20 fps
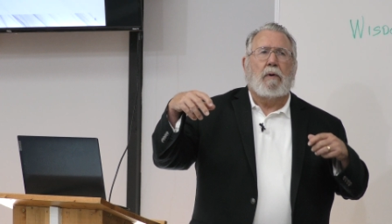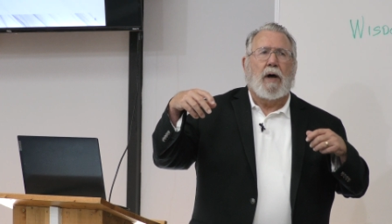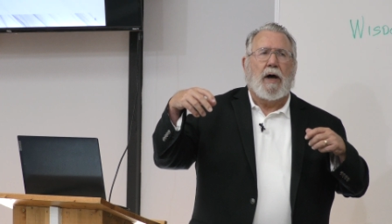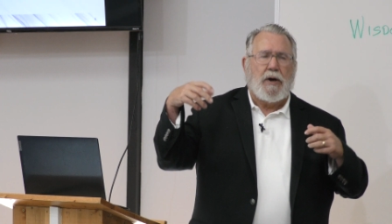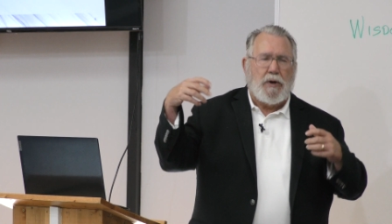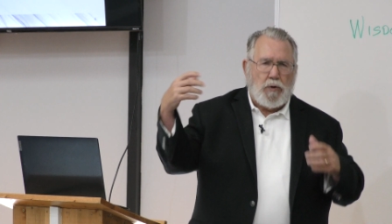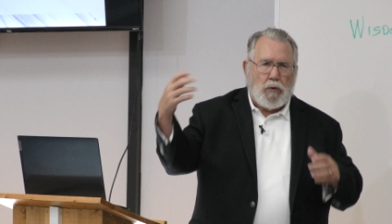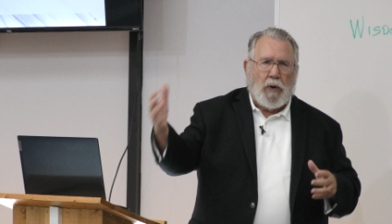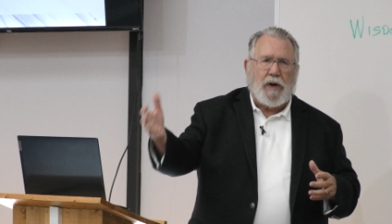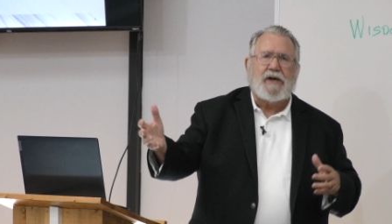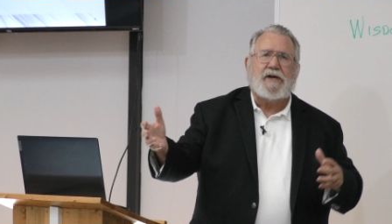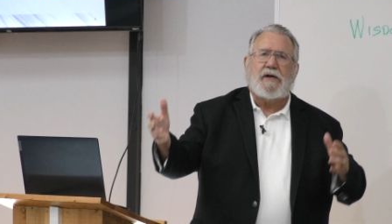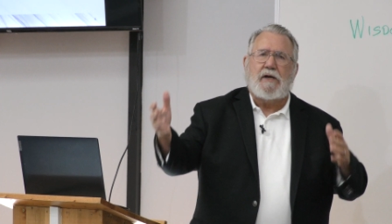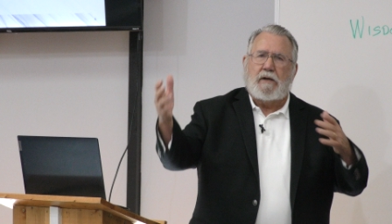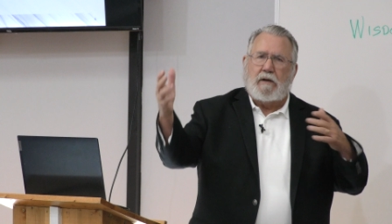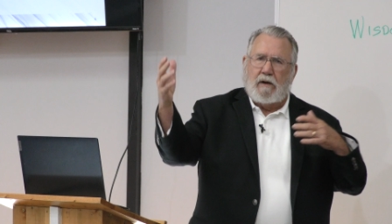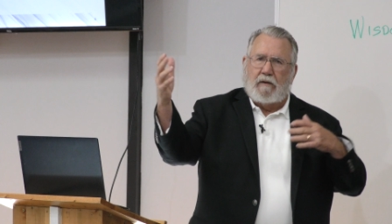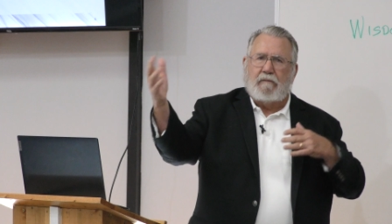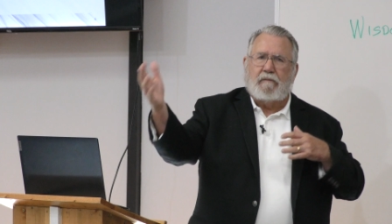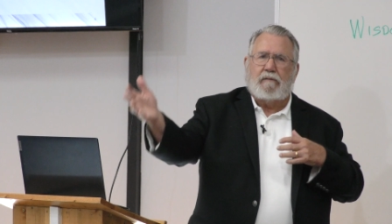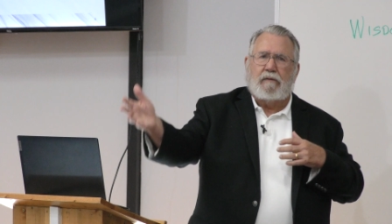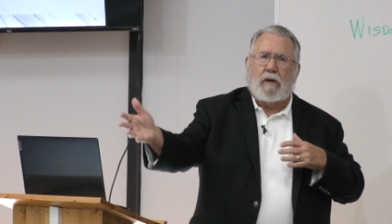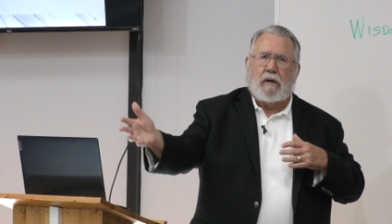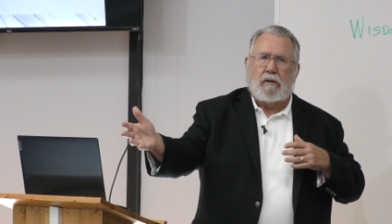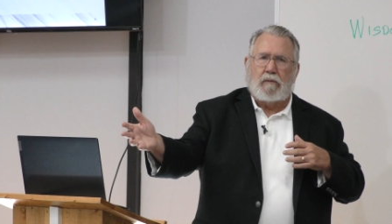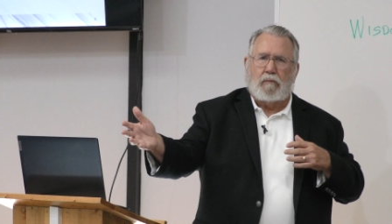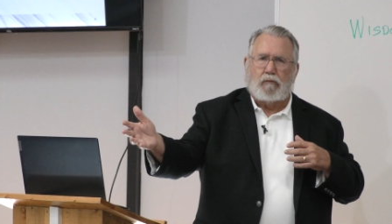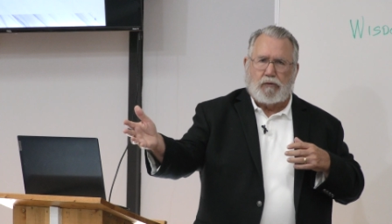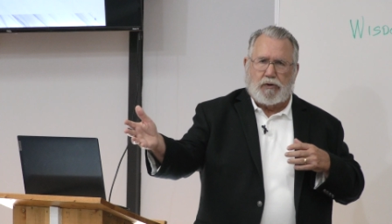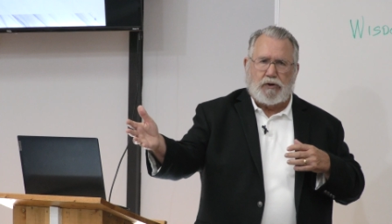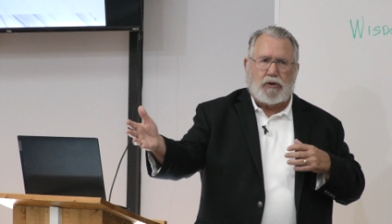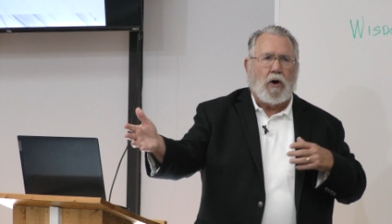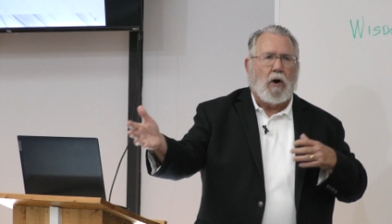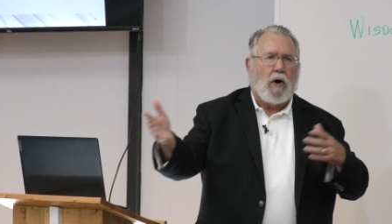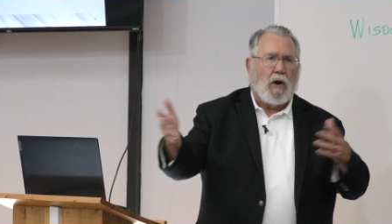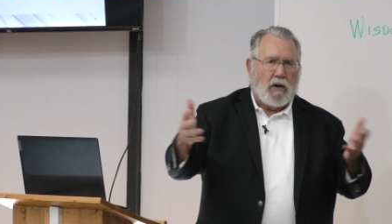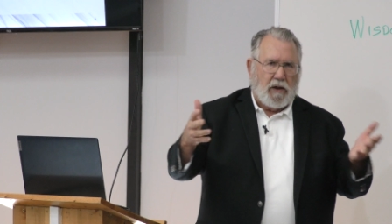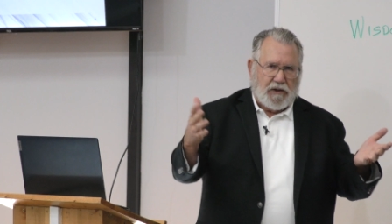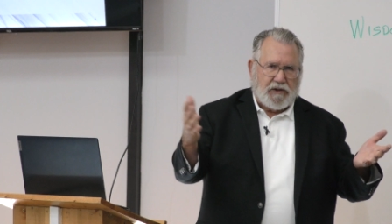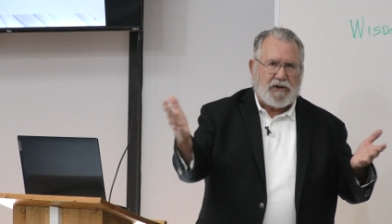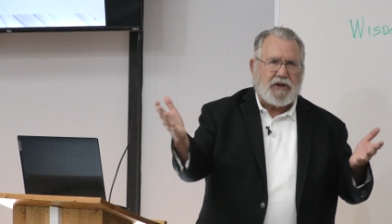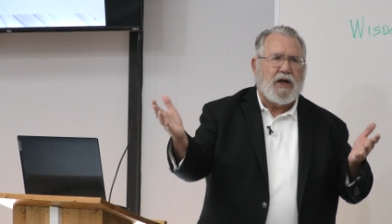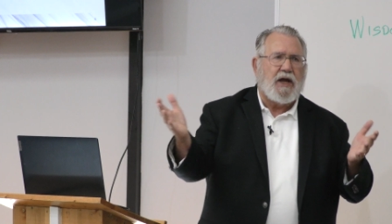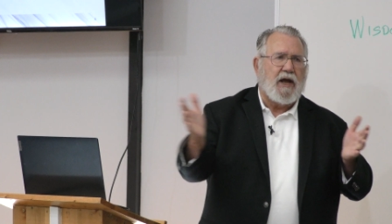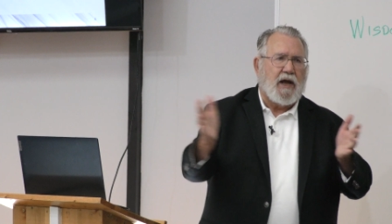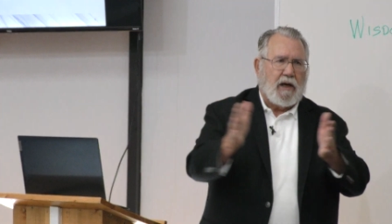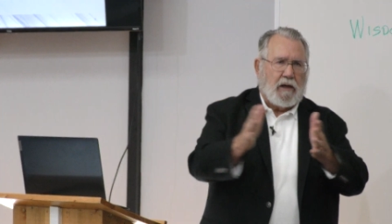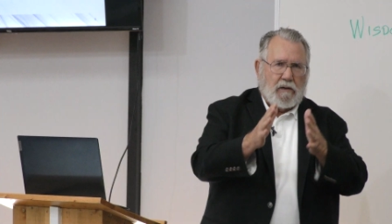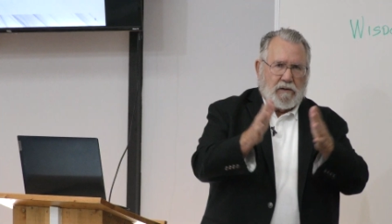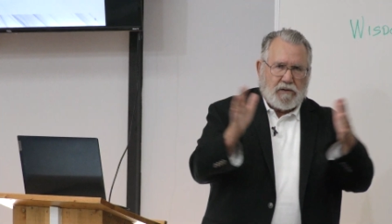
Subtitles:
anointing of Saul as king.